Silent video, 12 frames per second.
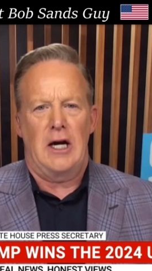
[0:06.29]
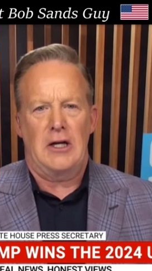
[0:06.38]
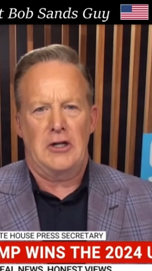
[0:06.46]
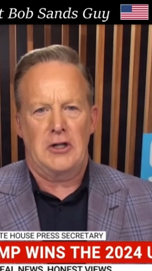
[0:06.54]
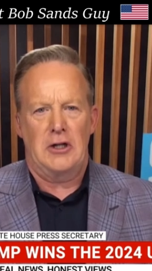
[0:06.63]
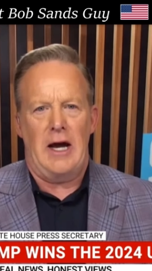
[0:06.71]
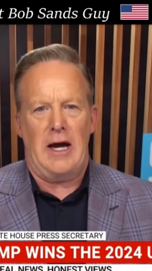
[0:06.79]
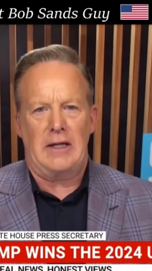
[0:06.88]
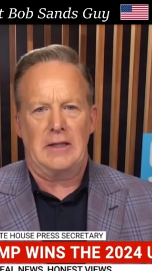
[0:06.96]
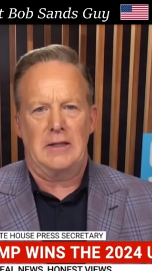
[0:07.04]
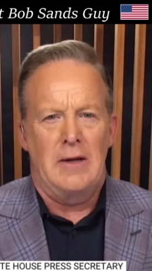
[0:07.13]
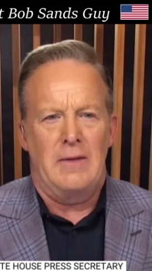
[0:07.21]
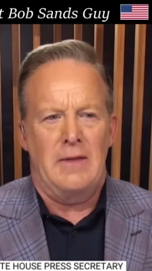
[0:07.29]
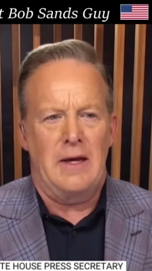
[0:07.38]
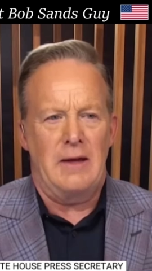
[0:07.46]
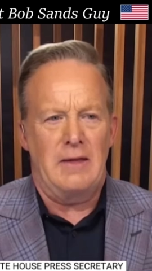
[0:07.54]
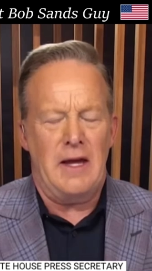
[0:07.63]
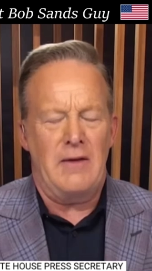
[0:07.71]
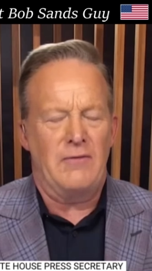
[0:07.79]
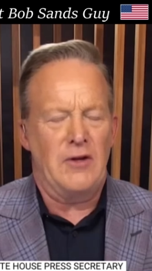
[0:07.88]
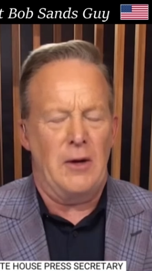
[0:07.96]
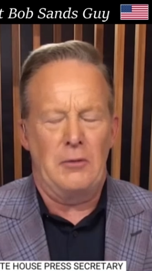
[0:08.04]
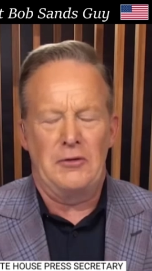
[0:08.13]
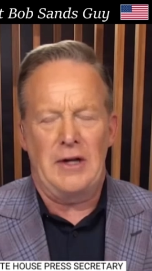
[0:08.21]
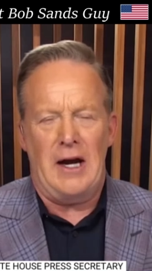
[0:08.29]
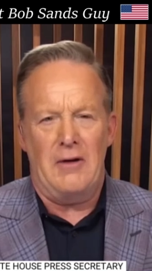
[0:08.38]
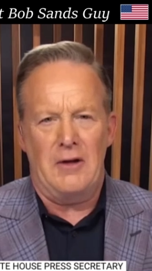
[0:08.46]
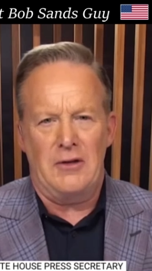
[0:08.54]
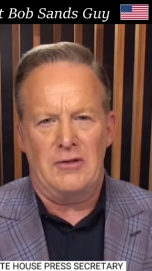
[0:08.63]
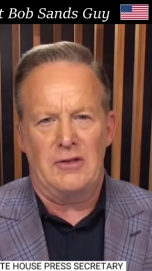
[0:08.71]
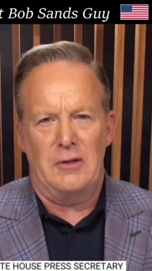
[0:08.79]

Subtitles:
got shellacked. They've doubled down on